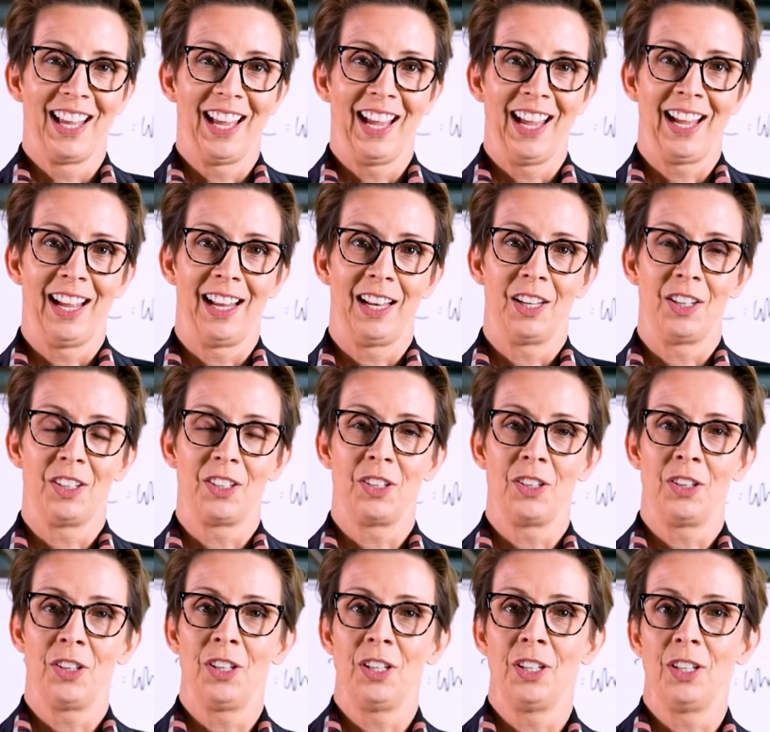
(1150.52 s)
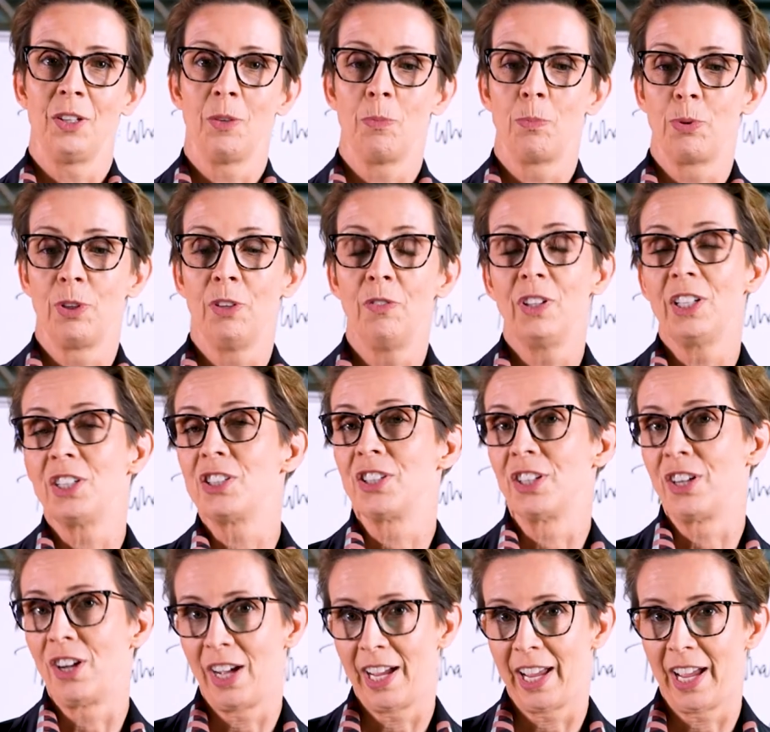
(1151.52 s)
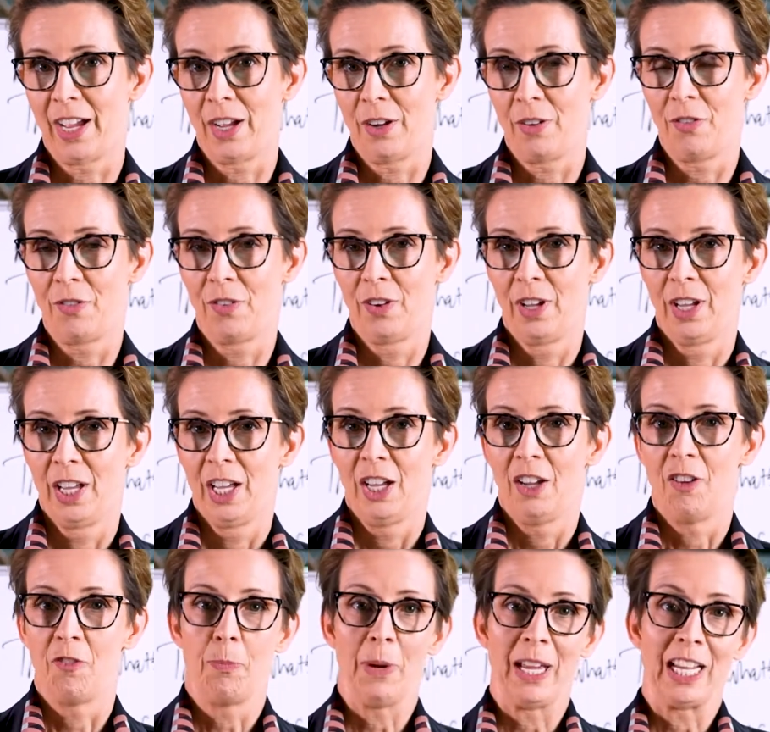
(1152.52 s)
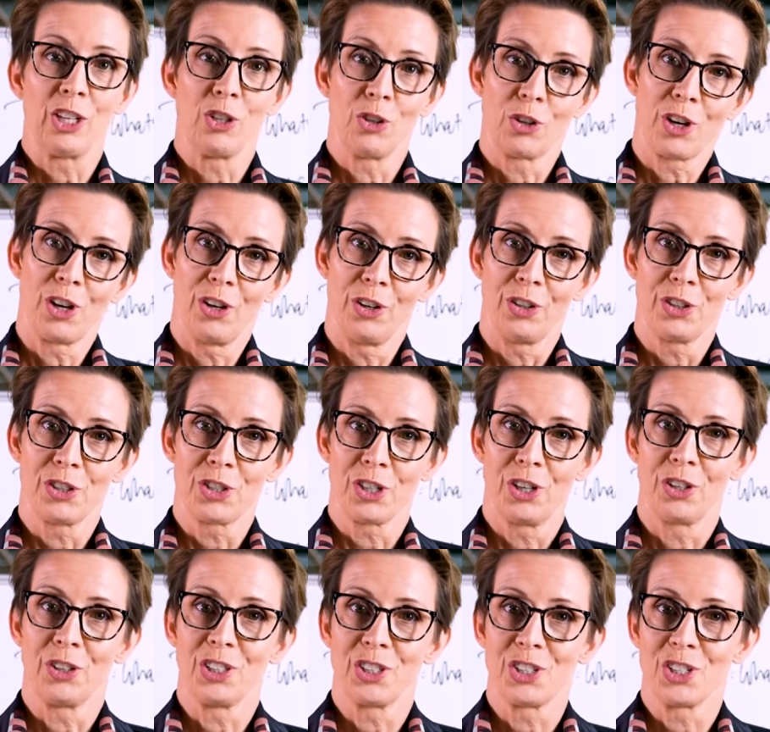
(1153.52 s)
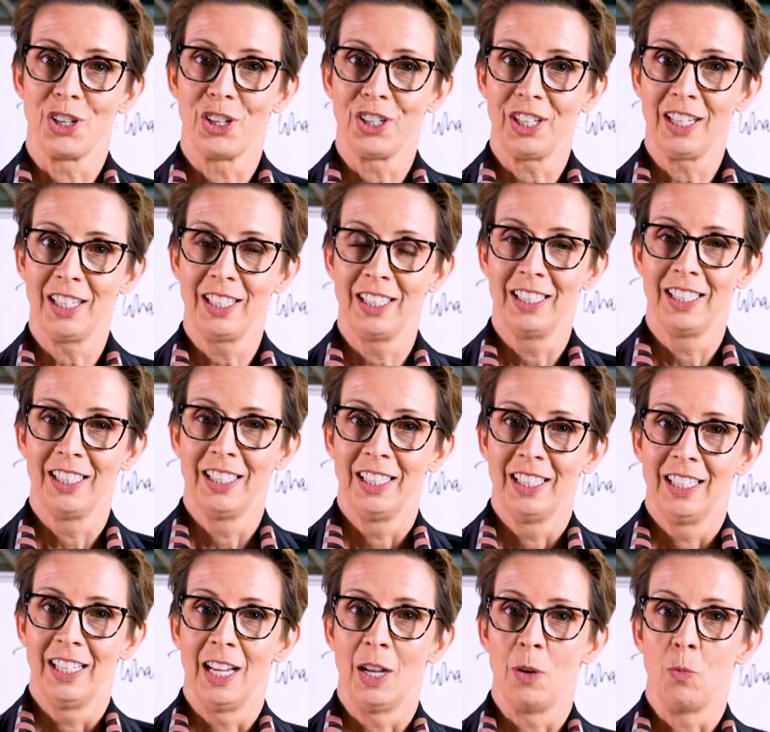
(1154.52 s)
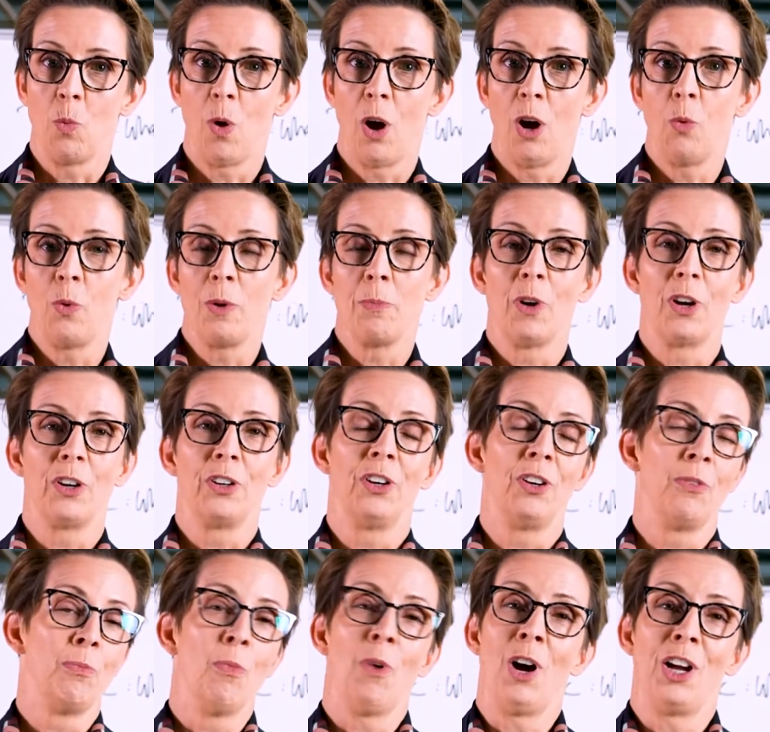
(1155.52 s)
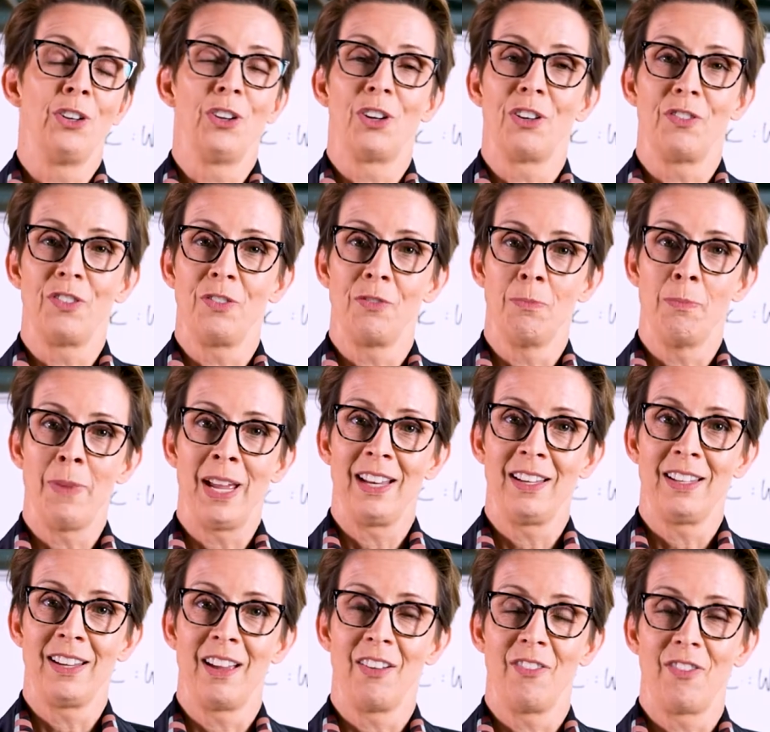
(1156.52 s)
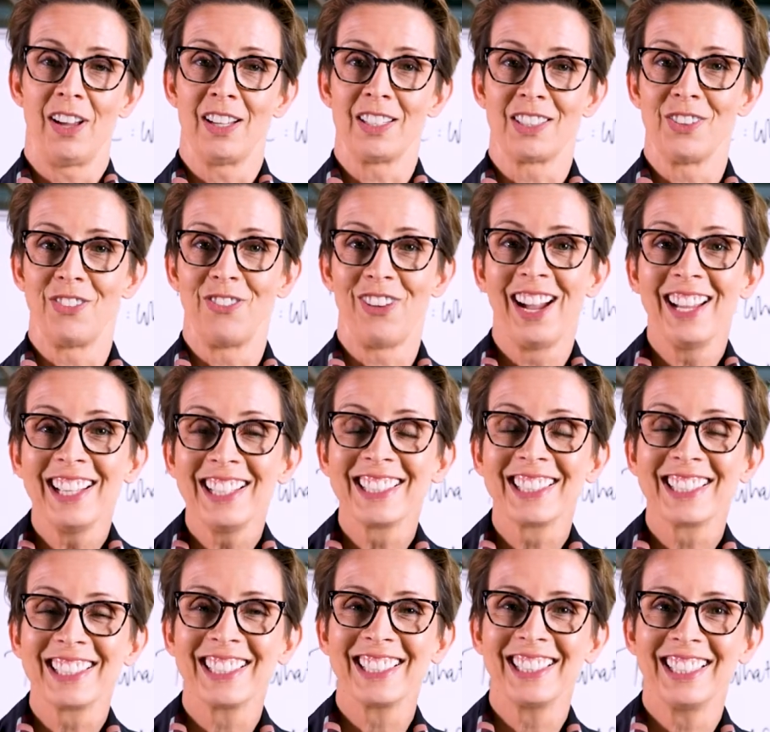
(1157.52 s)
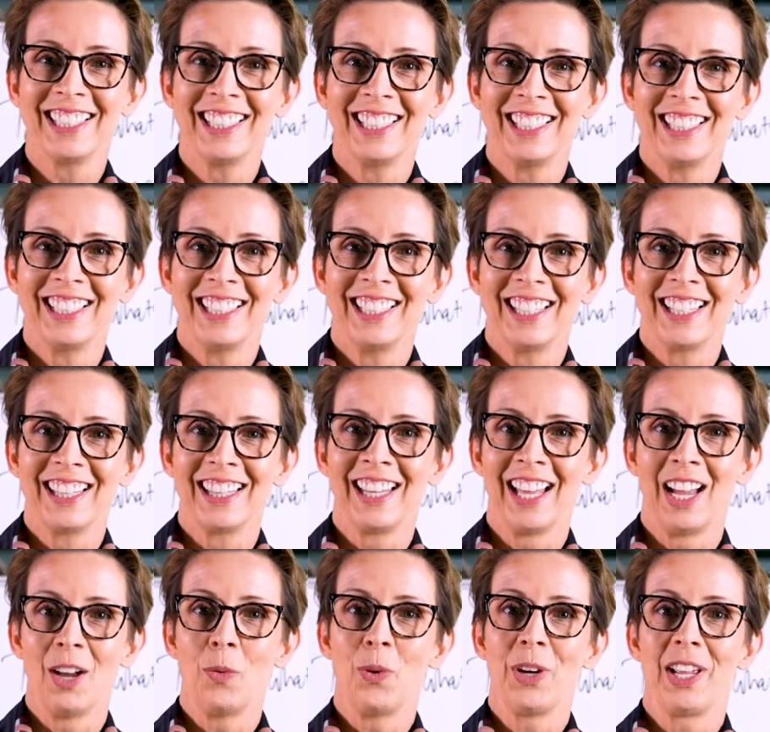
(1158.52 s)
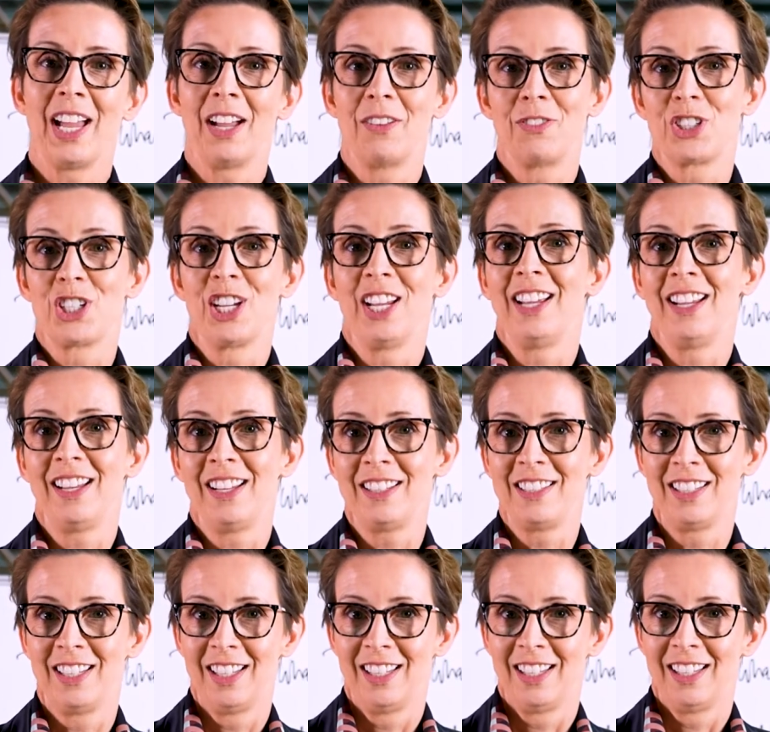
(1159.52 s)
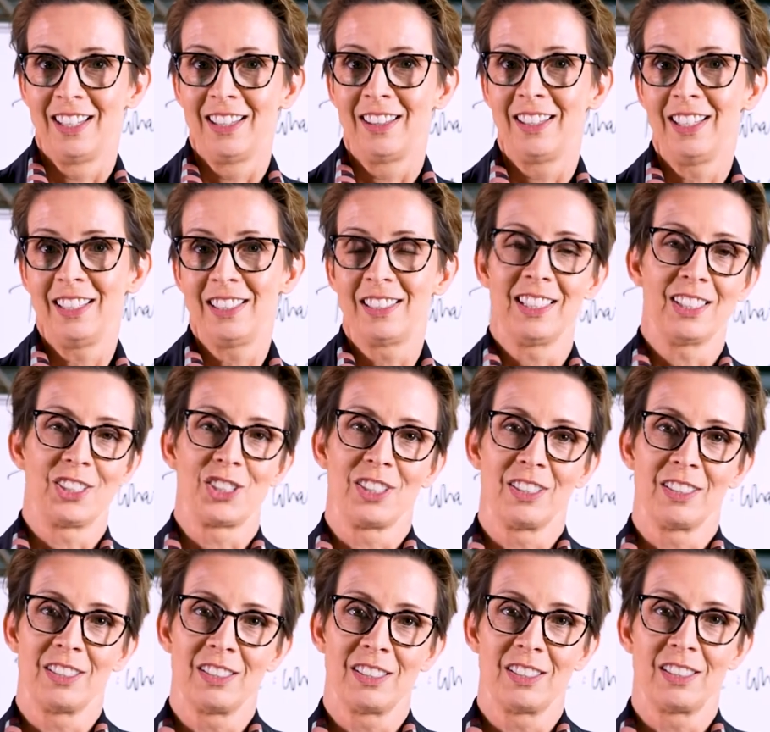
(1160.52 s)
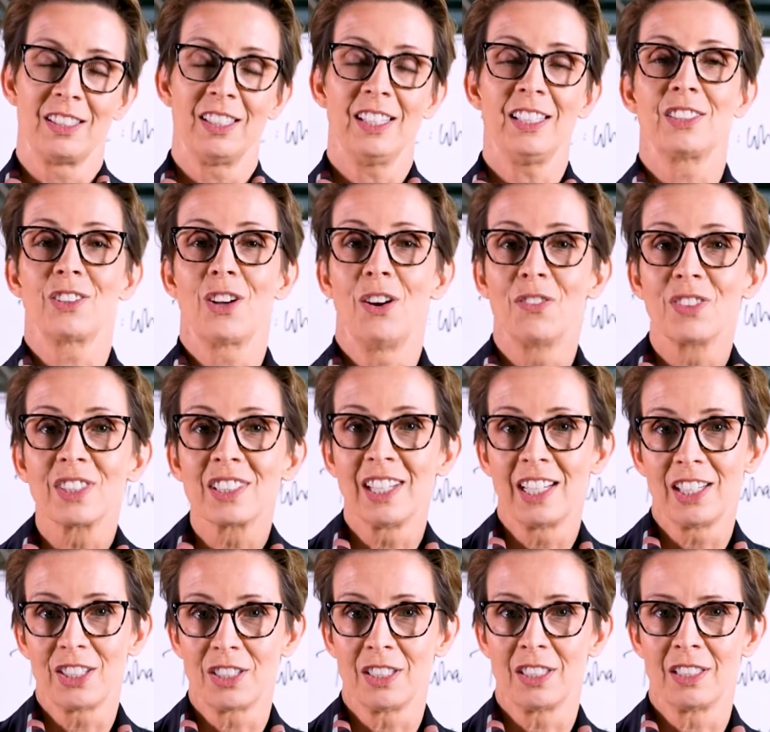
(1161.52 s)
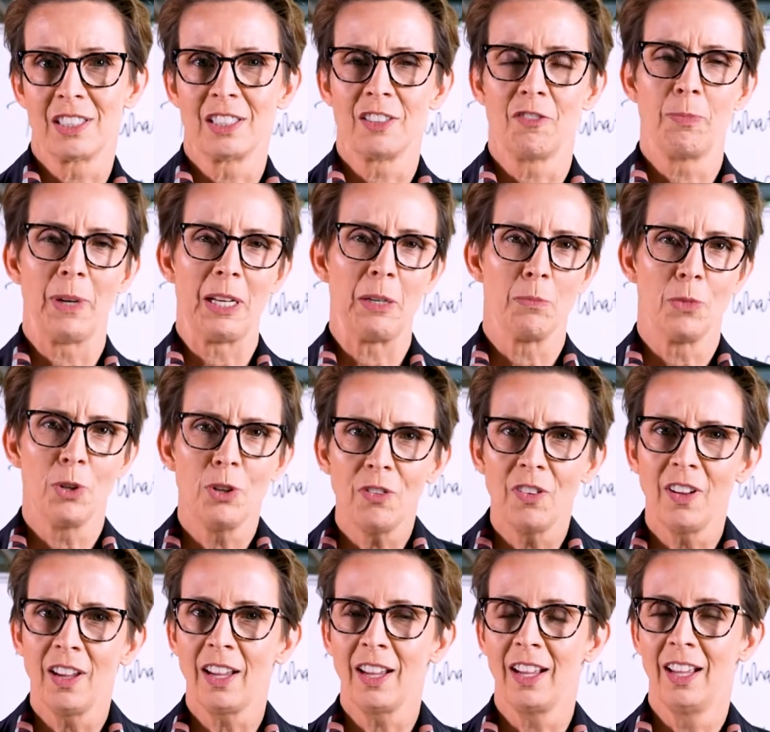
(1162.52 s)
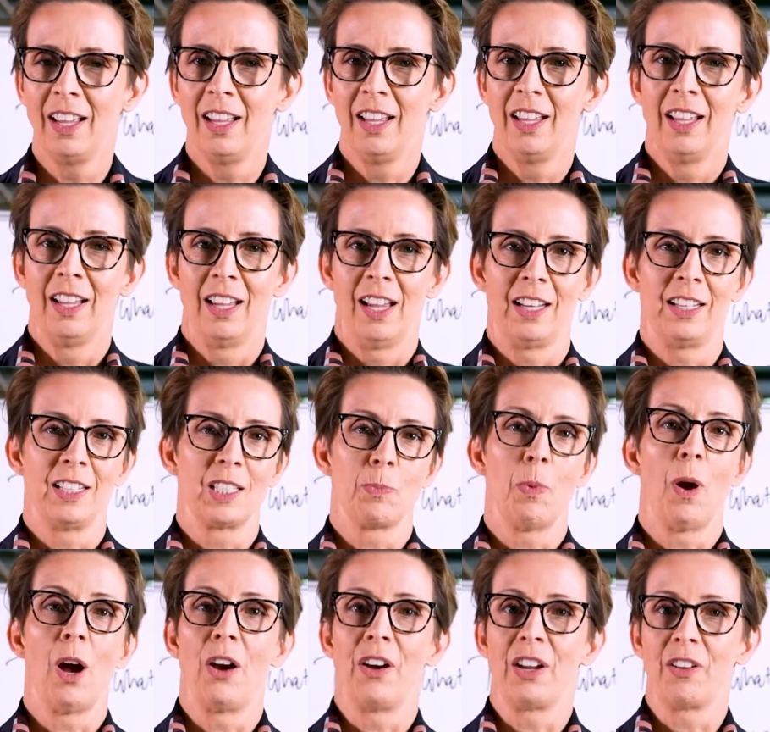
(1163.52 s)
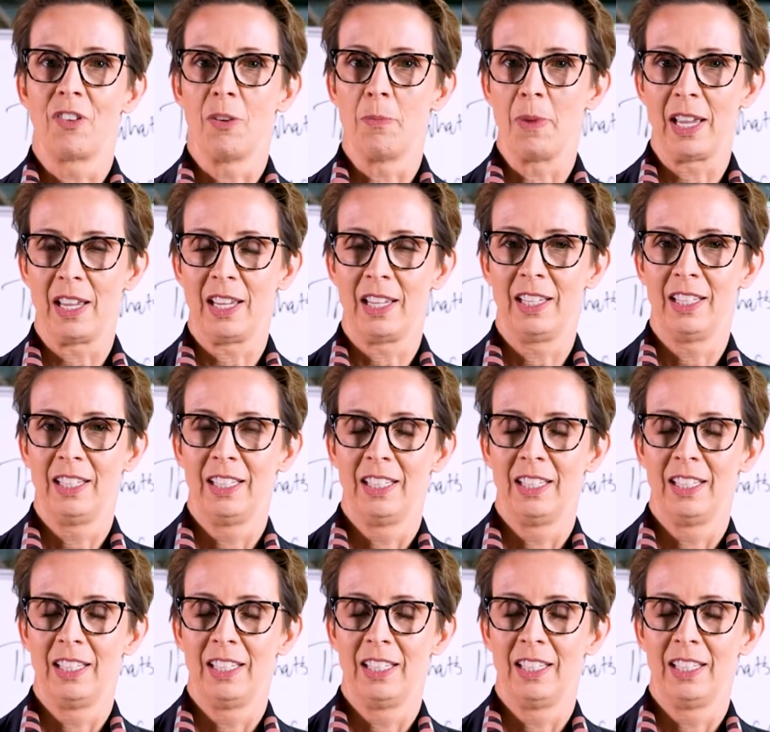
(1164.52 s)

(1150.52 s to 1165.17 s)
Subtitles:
and the privilege that I have of being your coach on this journey. And while we might not have met yet face to face, that we have shared these sessions, these conversations that have been moving and inspiring for me.